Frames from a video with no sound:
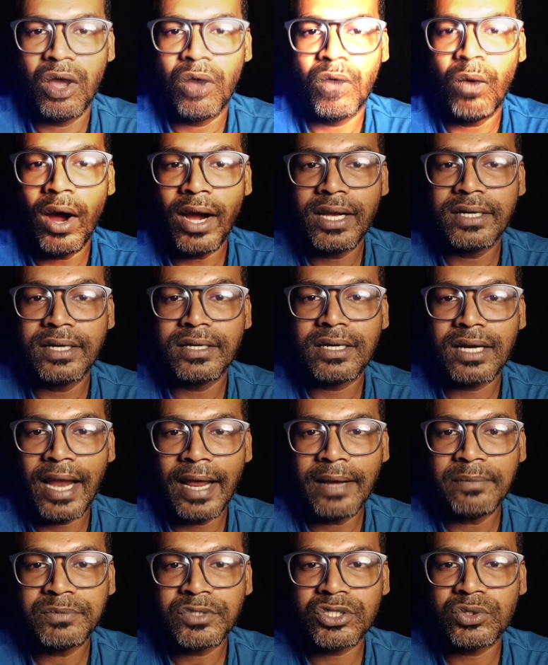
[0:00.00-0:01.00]
While it
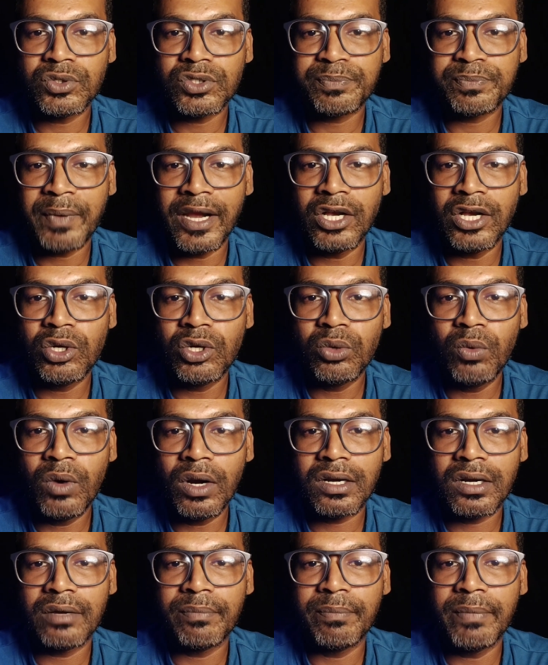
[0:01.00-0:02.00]
claims to spend
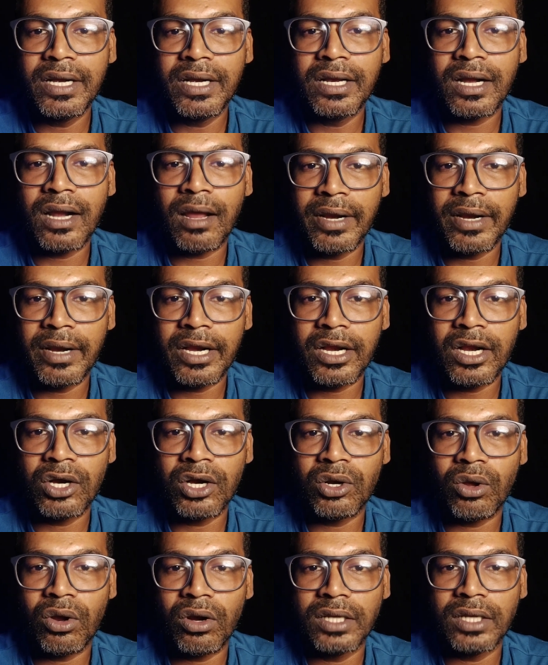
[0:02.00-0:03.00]
200 billion
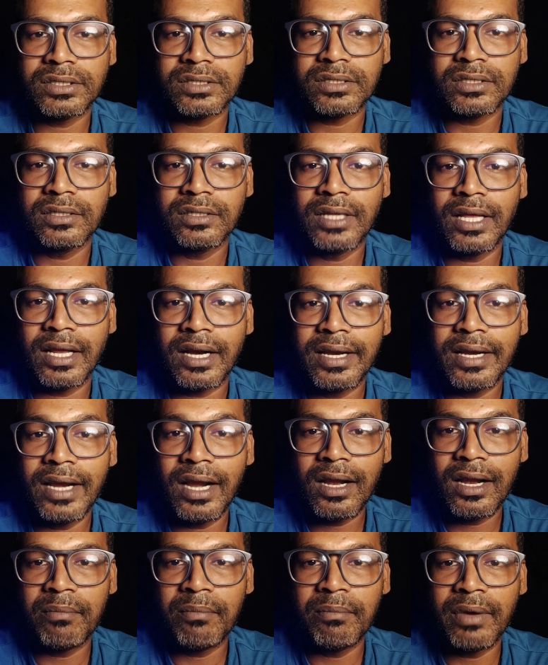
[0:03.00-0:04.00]
American dollars, the
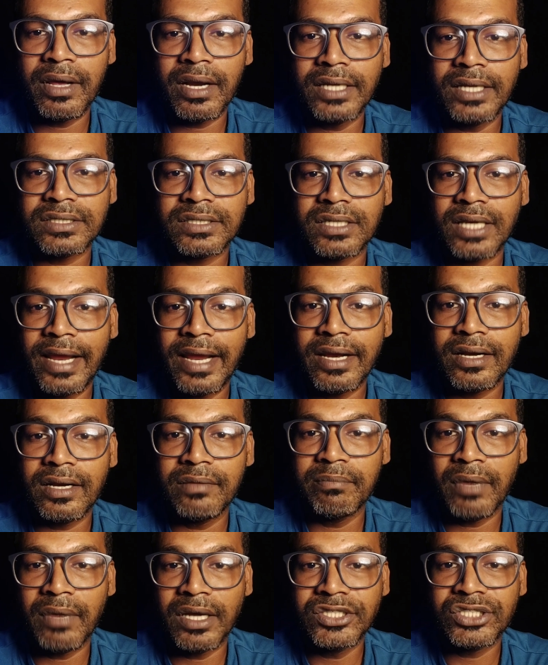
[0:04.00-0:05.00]
real number is
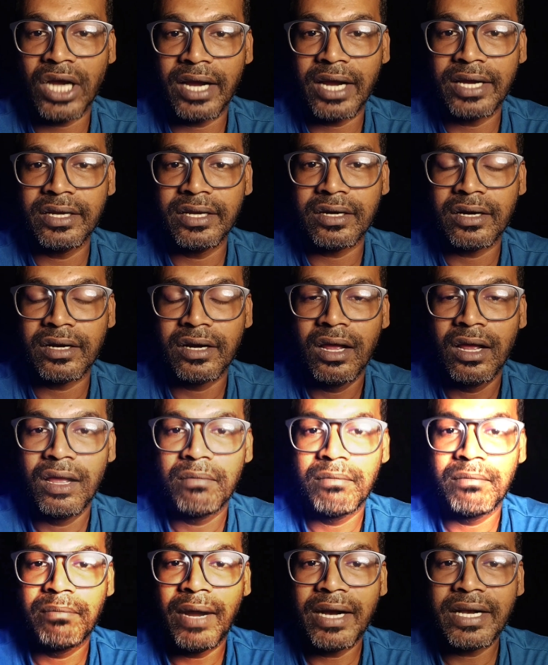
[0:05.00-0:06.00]
likely much higher.
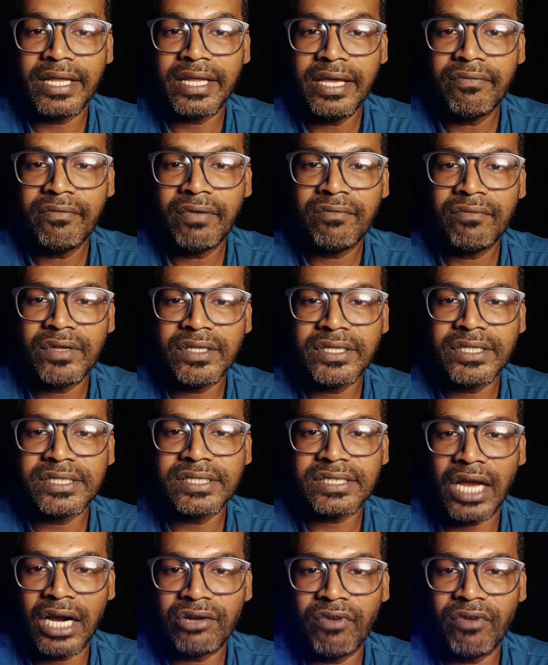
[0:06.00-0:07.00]
But even with
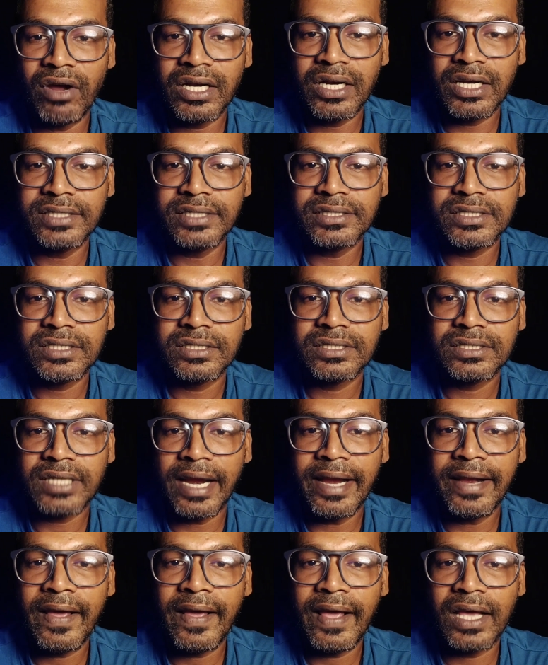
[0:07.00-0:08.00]
this advantage,
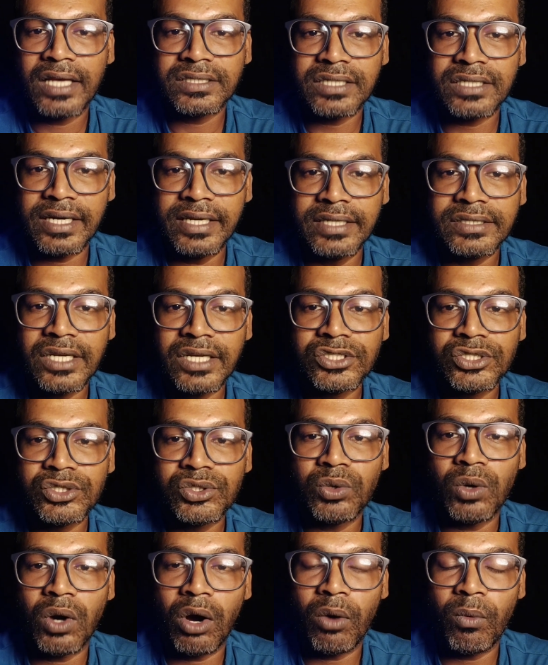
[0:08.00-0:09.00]
China has reasons
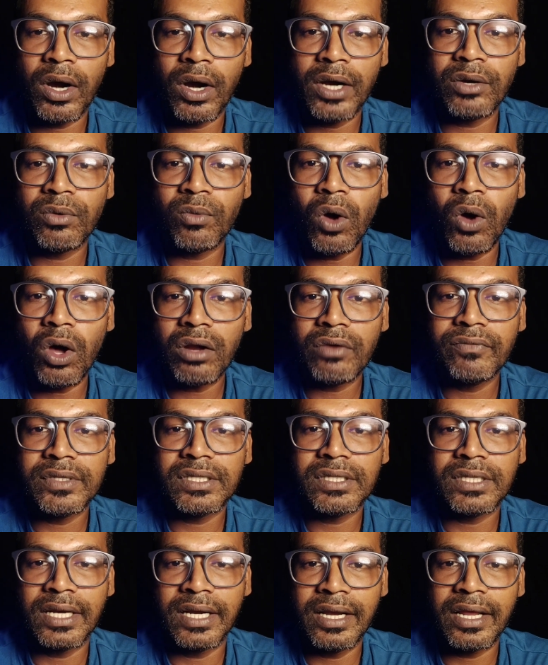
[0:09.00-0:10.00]
to avoid war
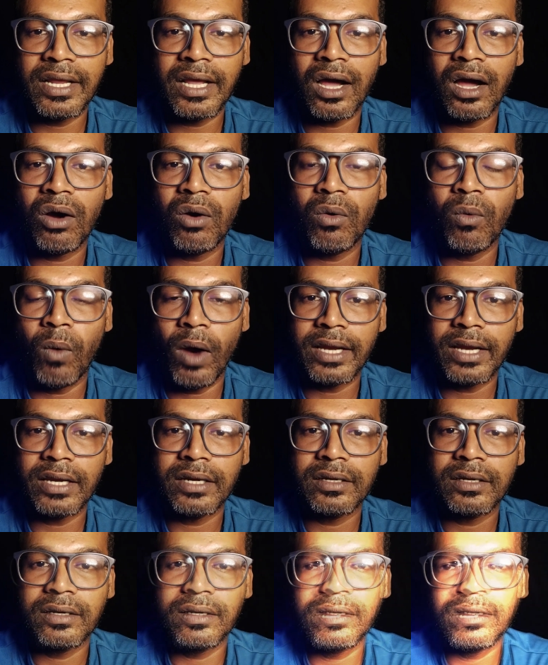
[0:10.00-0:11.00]
with India.
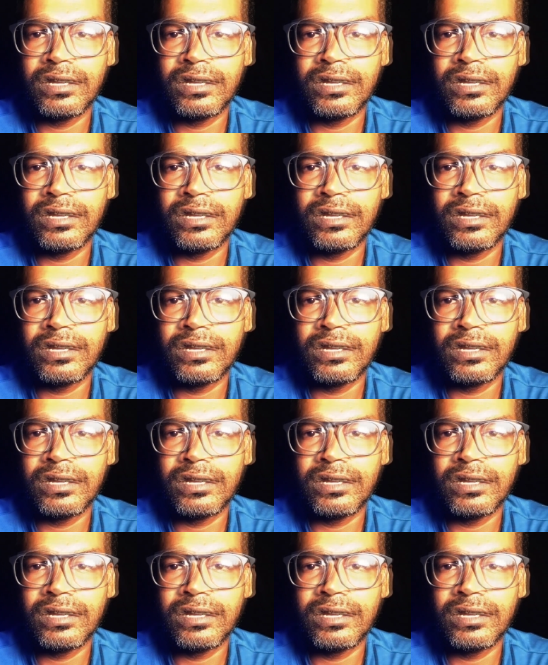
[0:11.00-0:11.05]
Why?